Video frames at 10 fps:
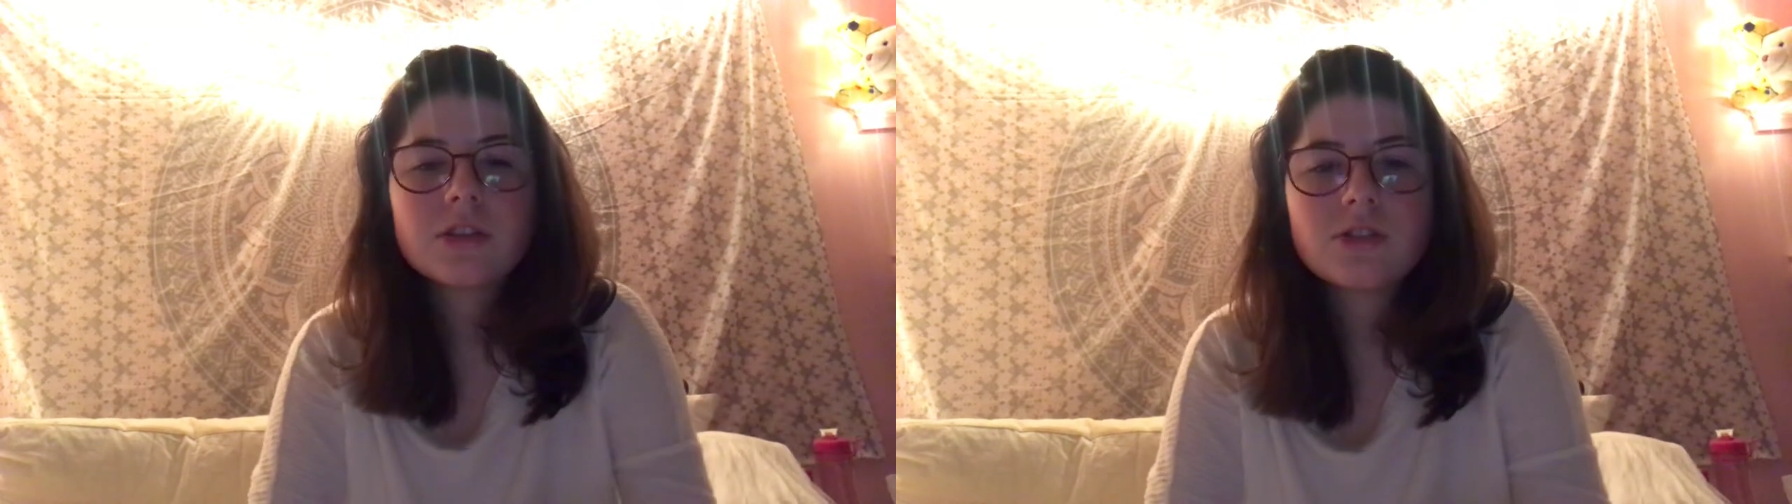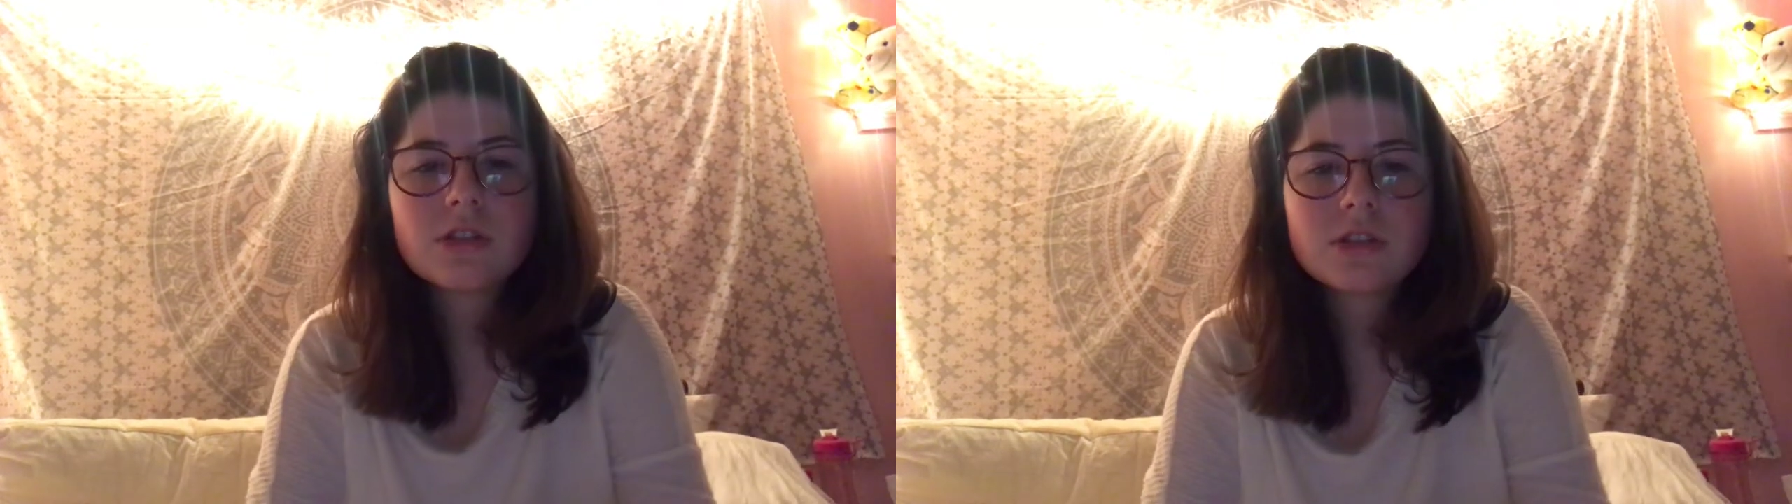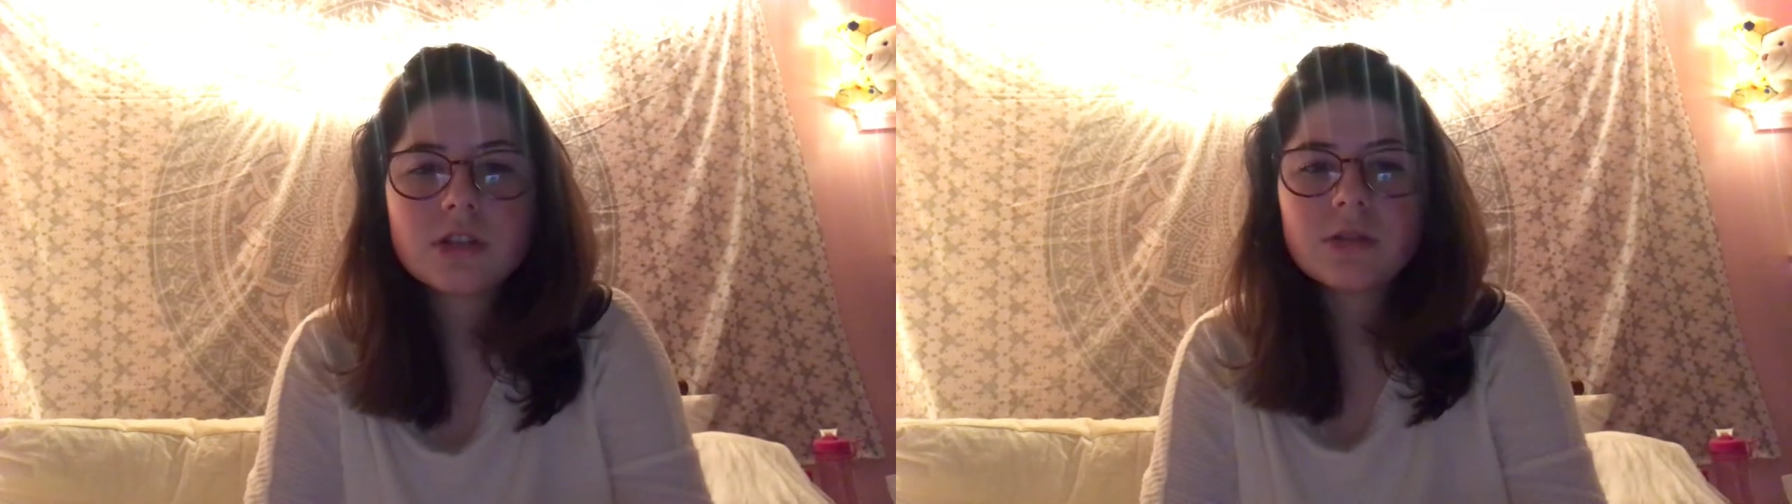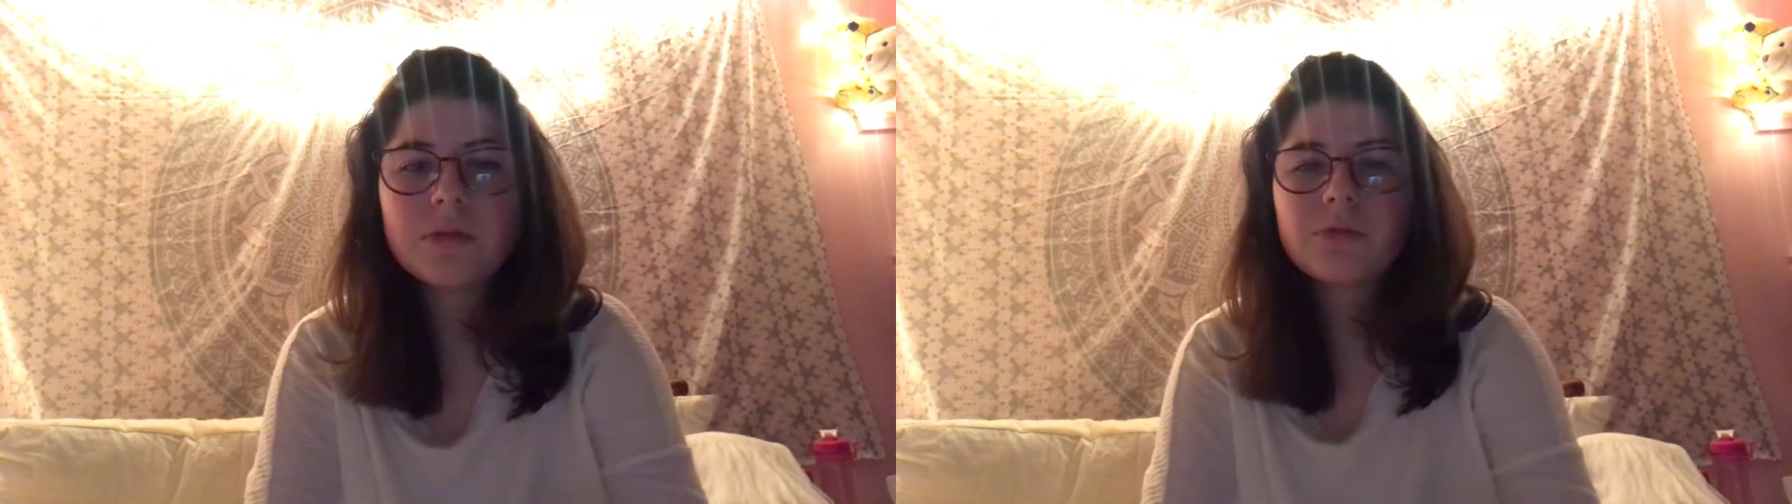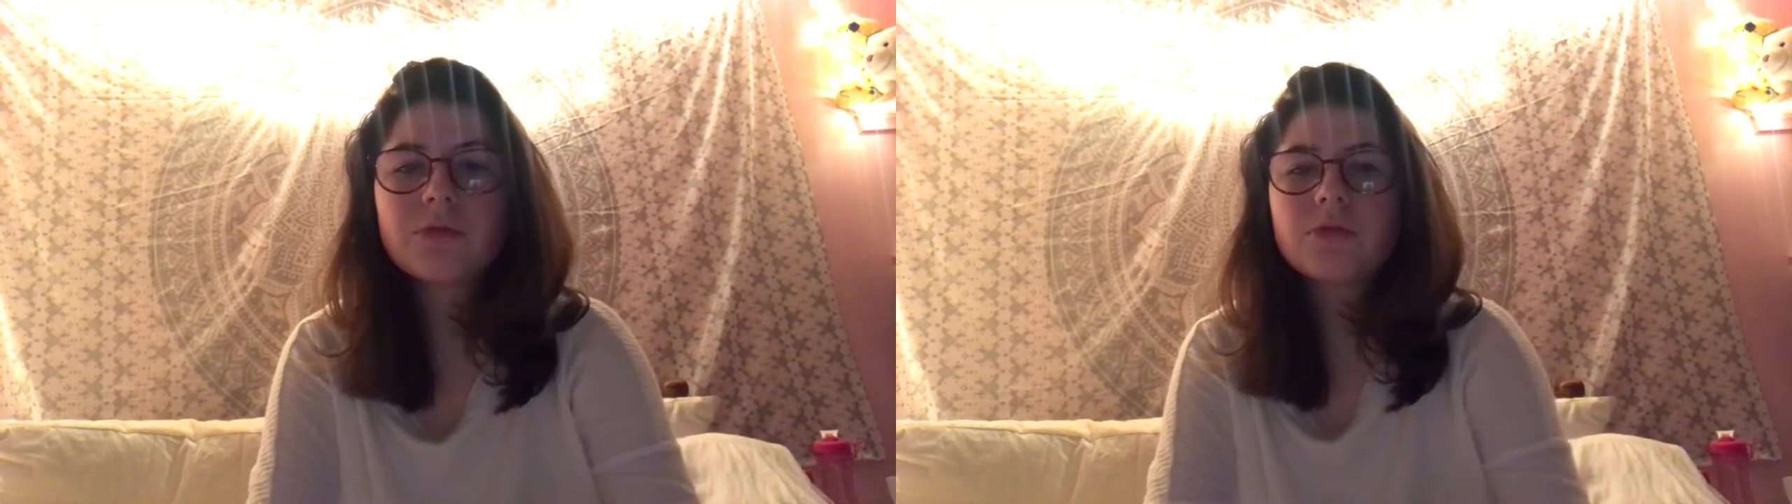Just give
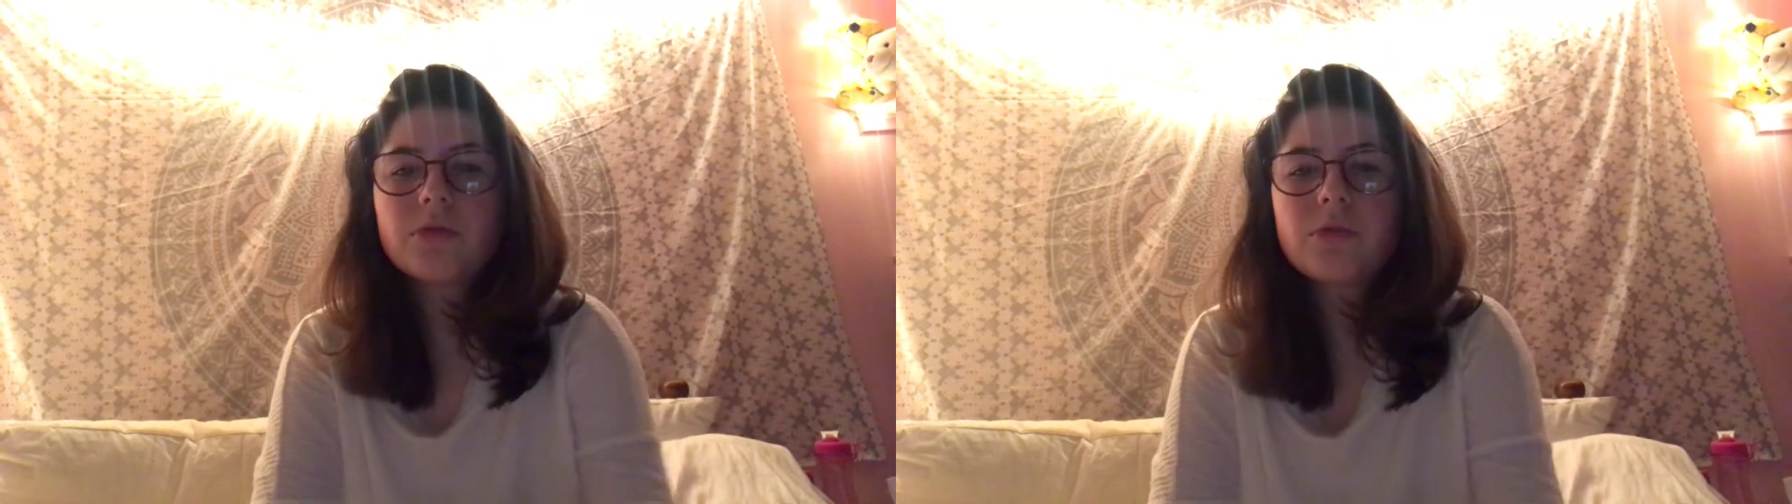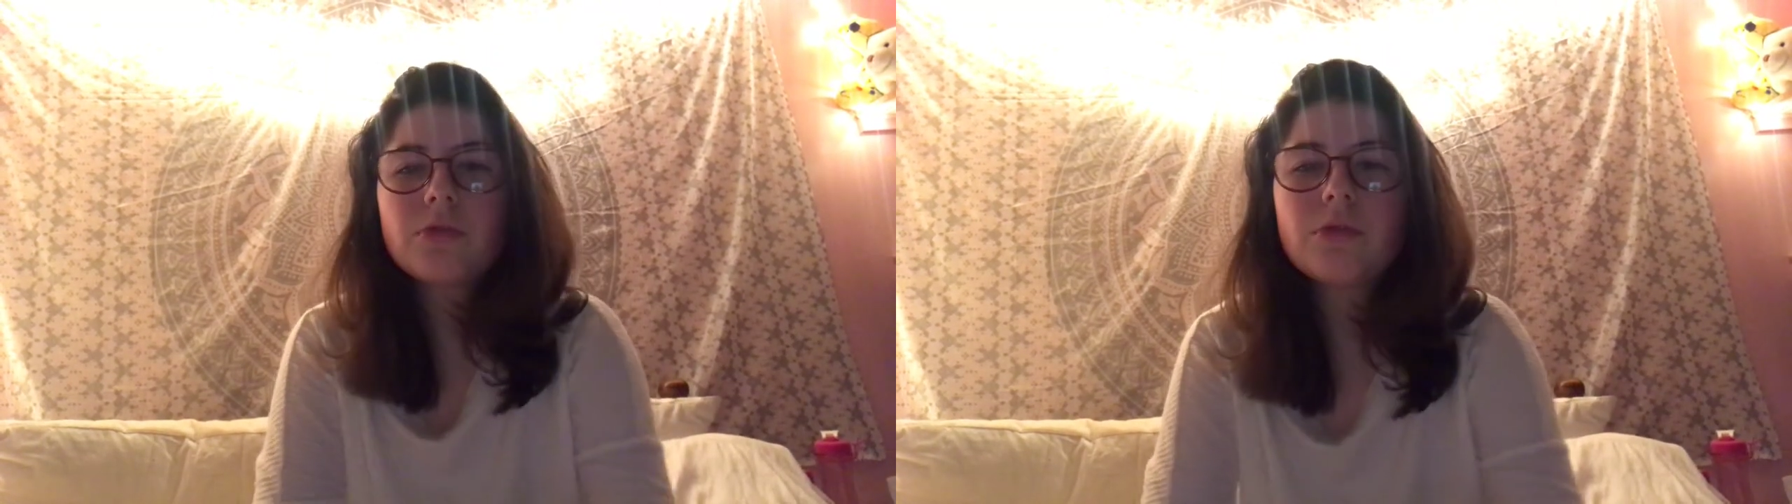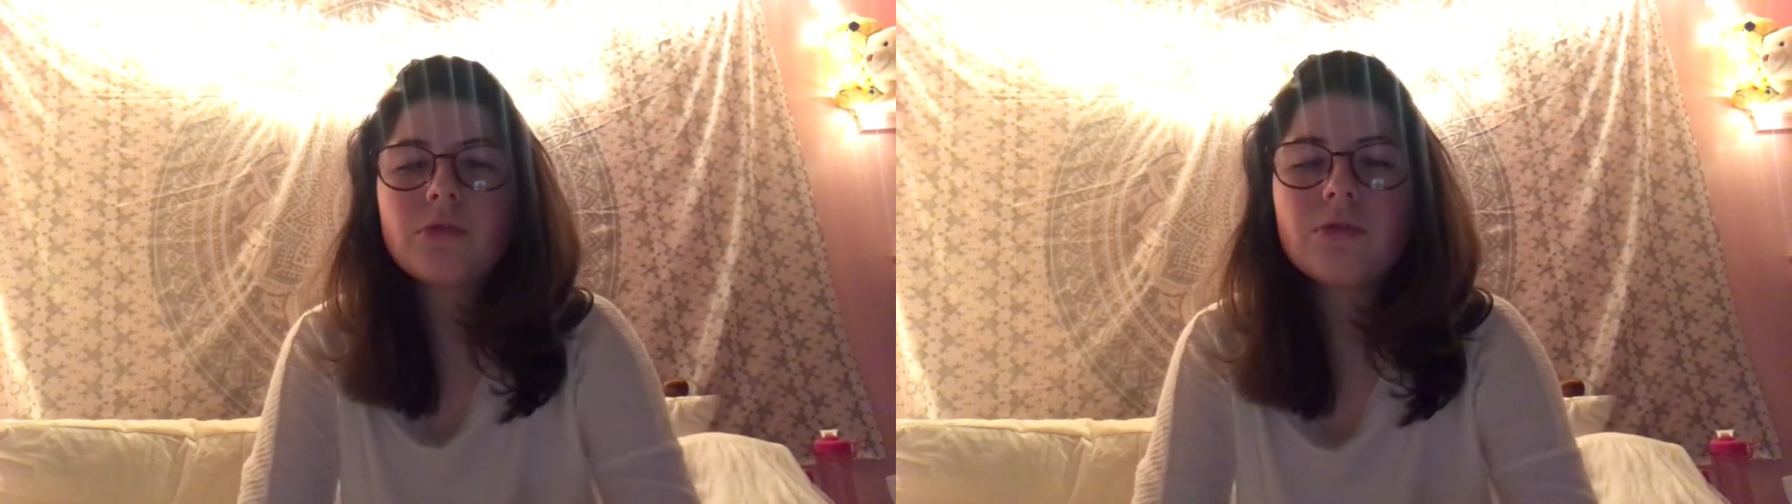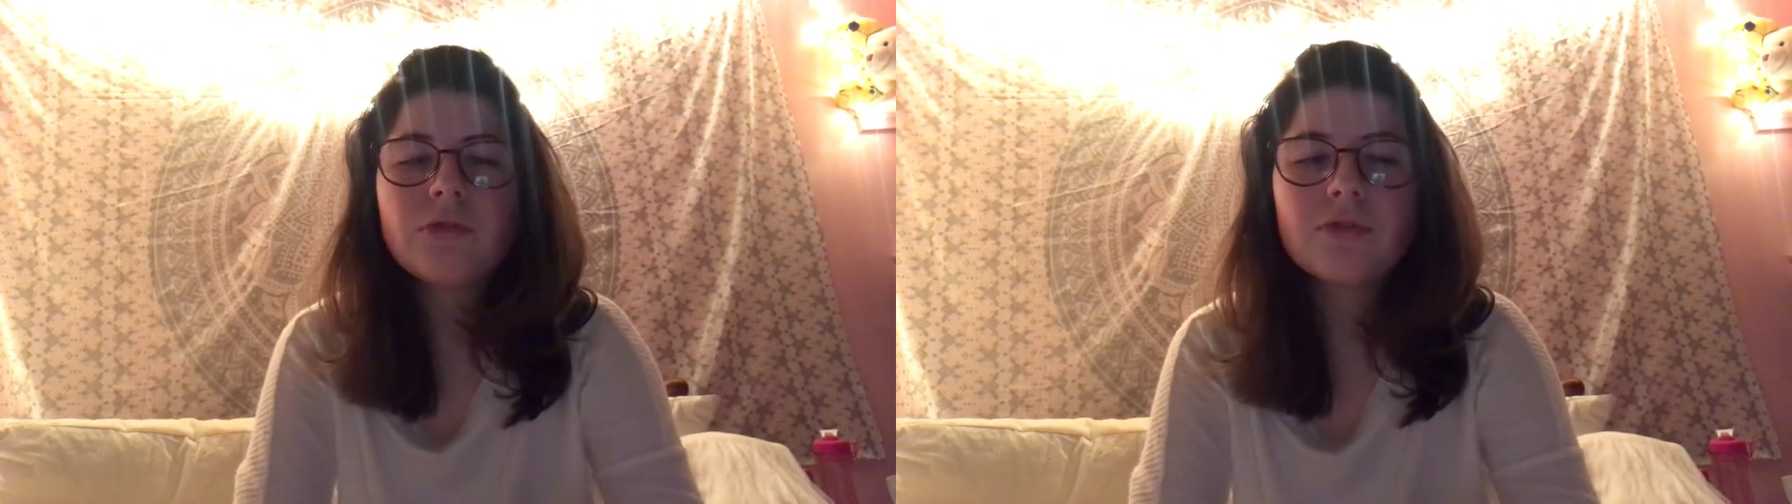me proof,